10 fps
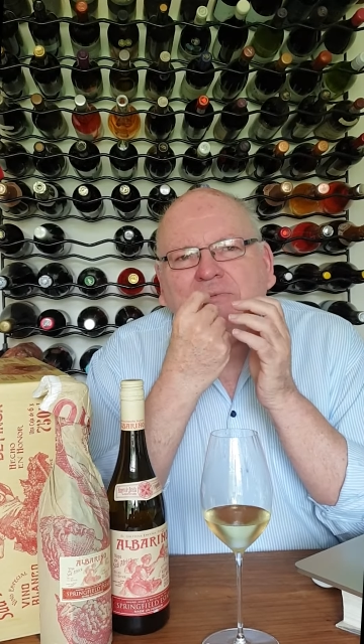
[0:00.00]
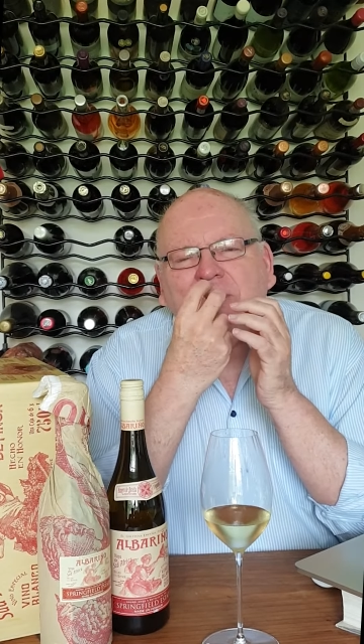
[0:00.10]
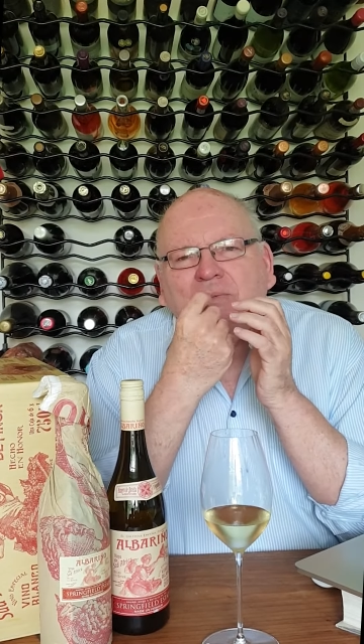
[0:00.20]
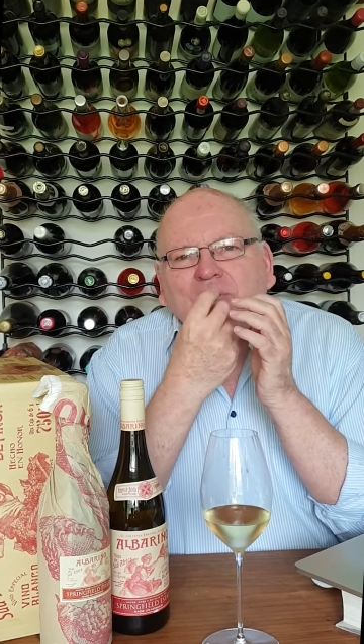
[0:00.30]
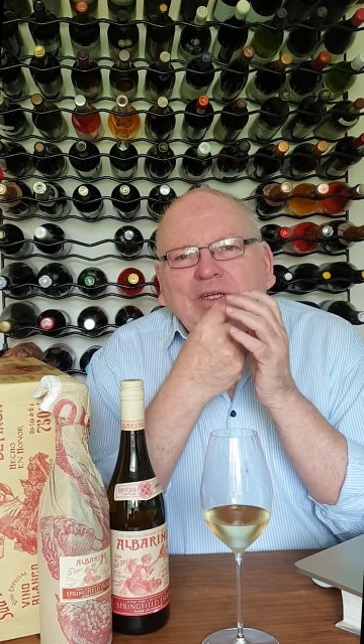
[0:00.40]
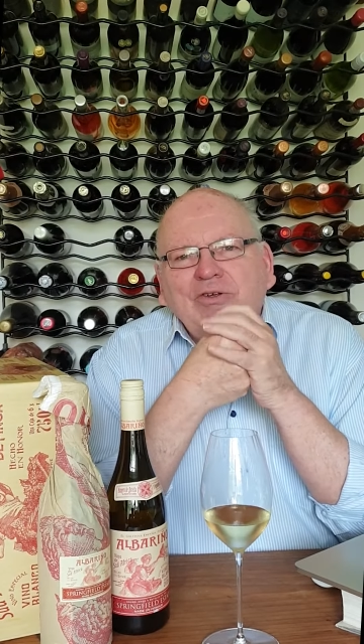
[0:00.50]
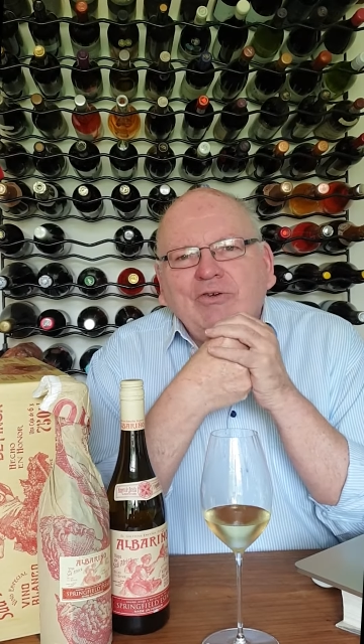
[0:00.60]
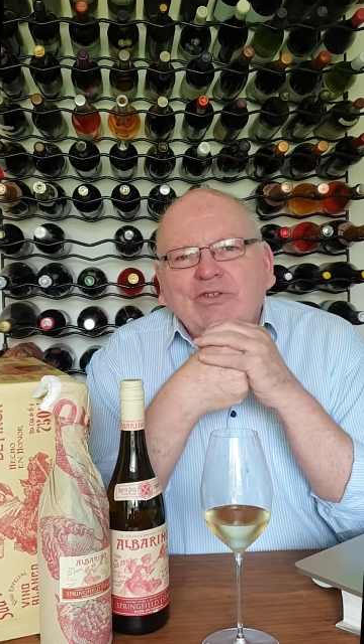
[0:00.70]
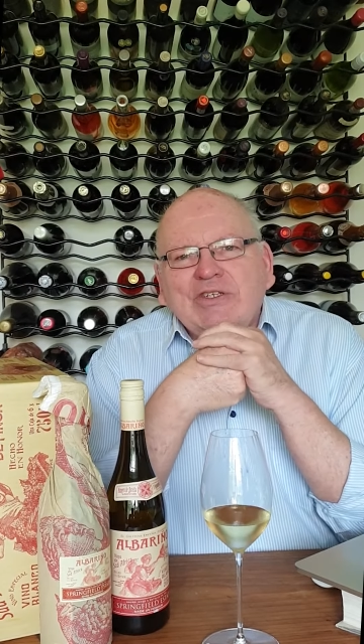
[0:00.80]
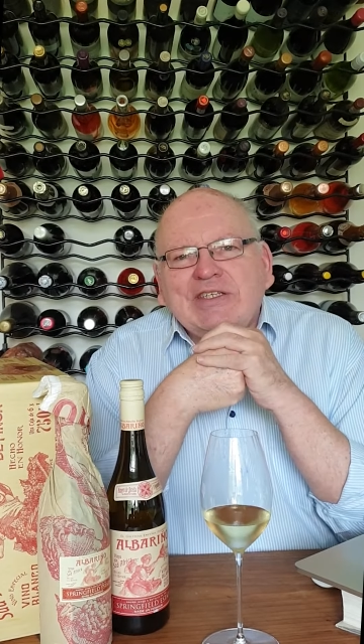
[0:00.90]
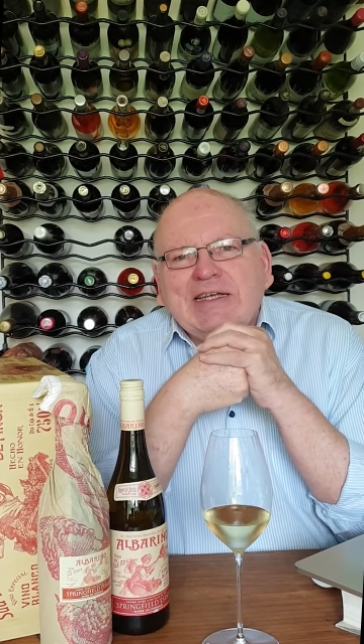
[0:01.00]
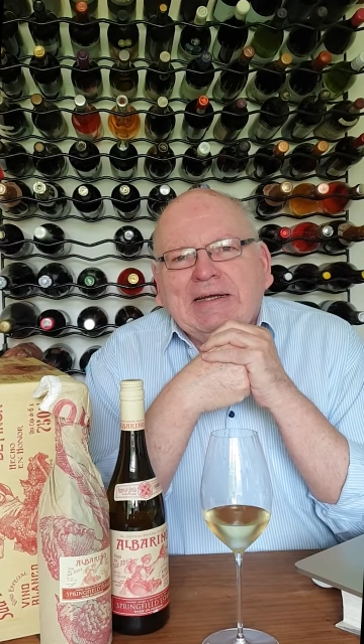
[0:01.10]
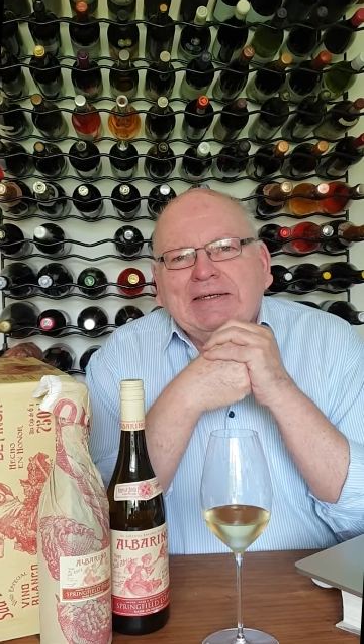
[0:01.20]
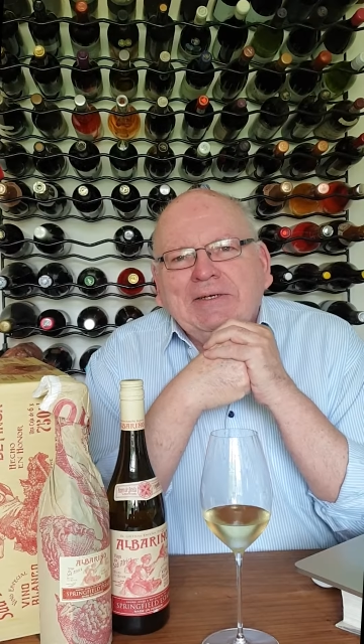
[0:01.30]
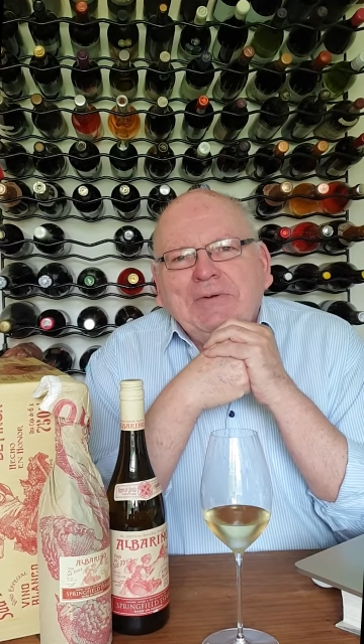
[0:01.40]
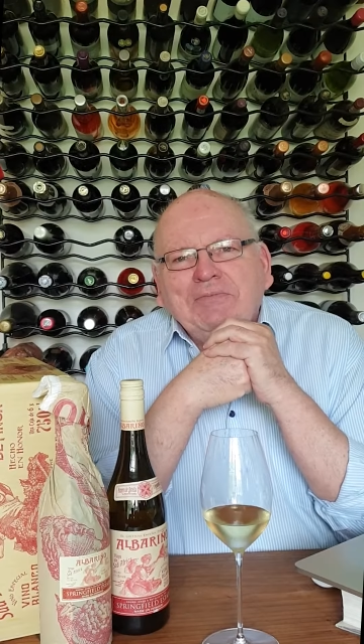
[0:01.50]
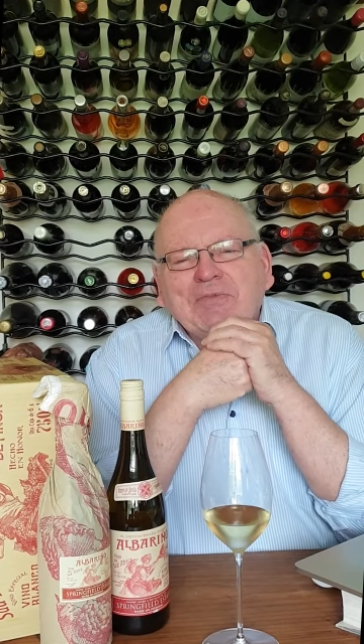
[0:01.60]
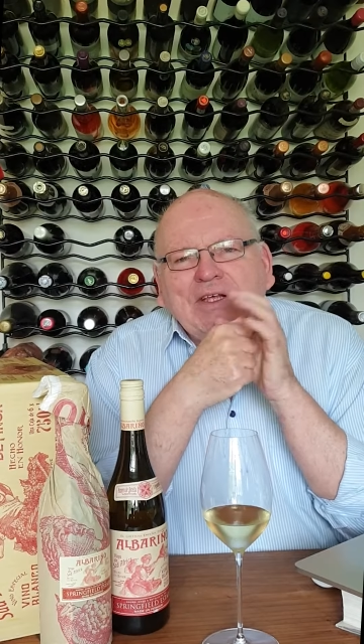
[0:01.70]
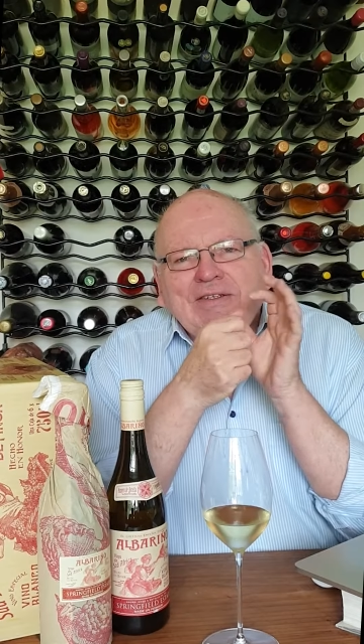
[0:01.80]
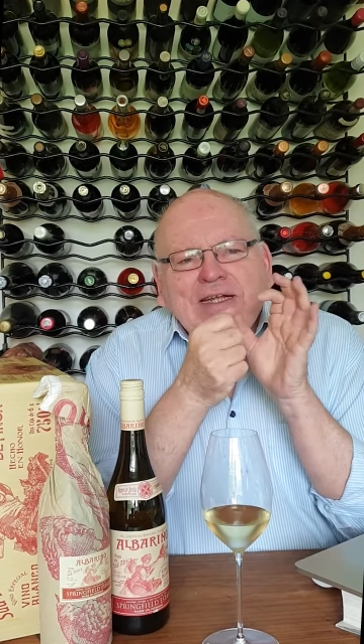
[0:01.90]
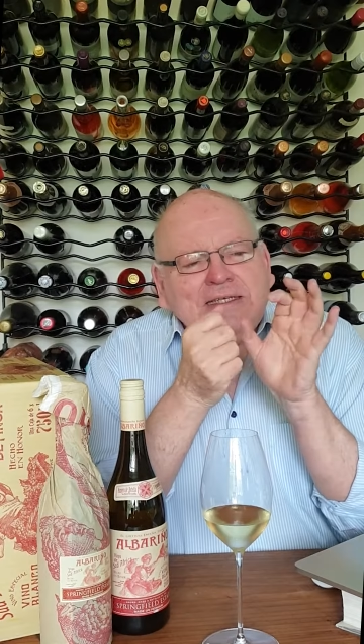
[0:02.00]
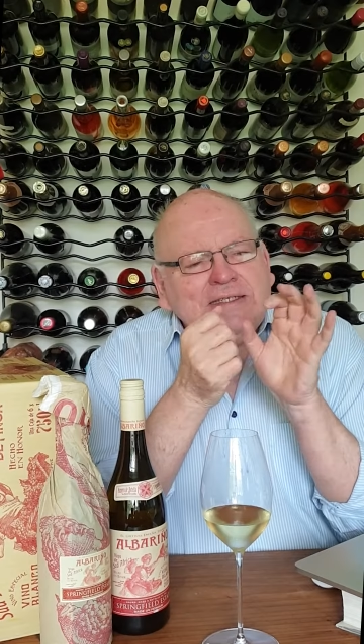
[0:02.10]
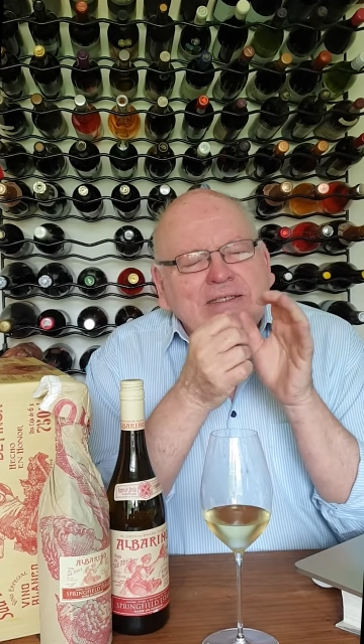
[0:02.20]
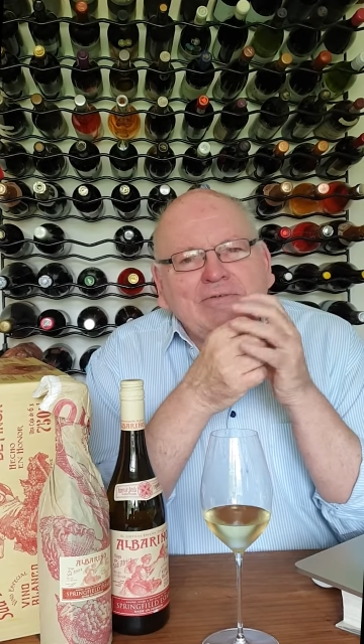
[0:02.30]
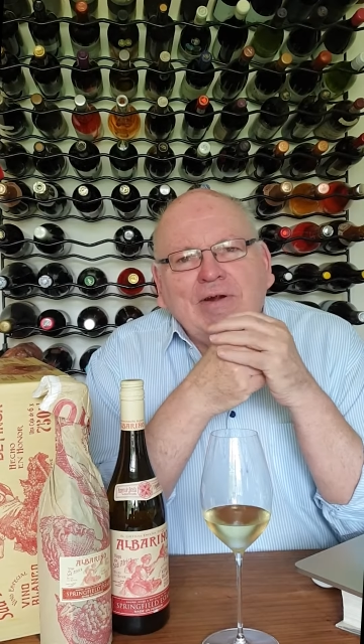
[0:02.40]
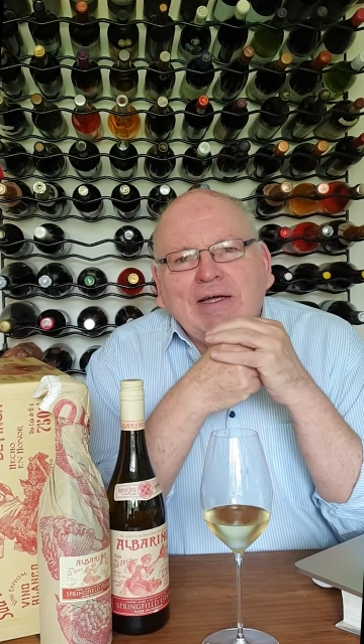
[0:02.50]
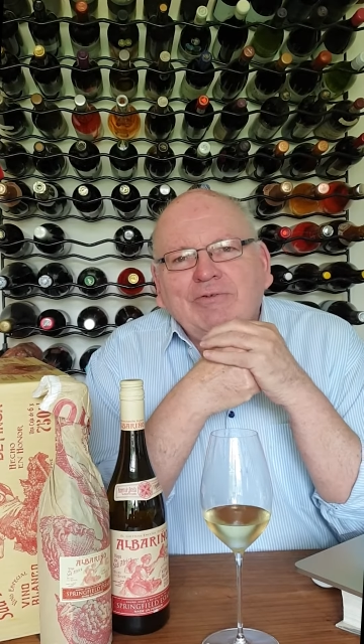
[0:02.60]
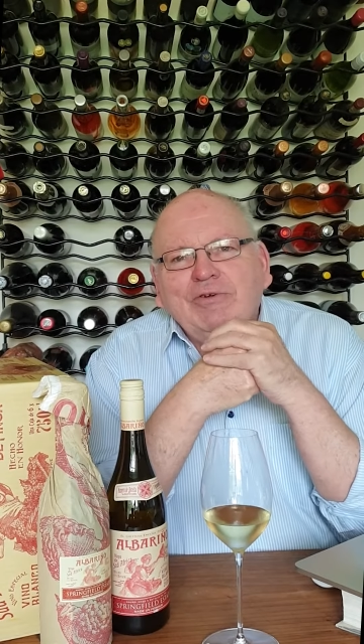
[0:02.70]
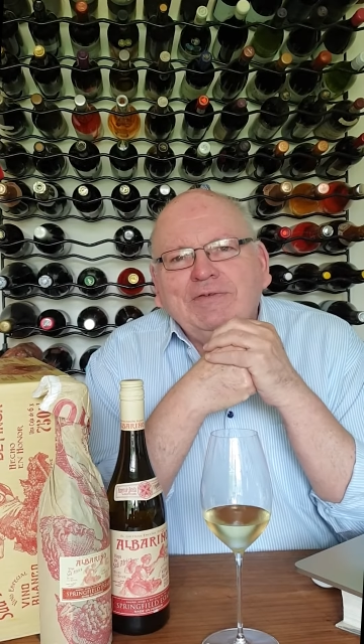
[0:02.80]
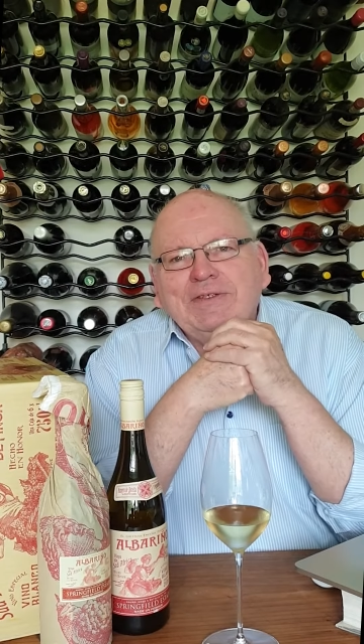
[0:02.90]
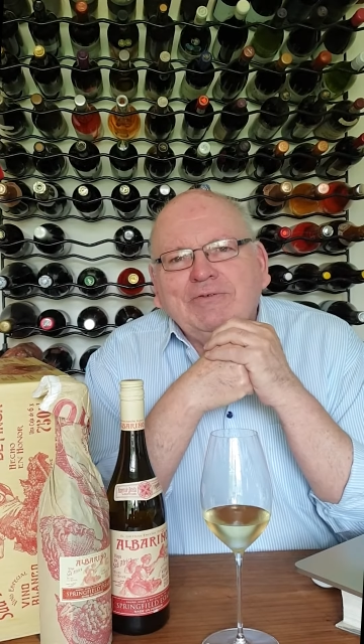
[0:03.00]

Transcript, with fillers: Remember when you used to suck those nice little round river,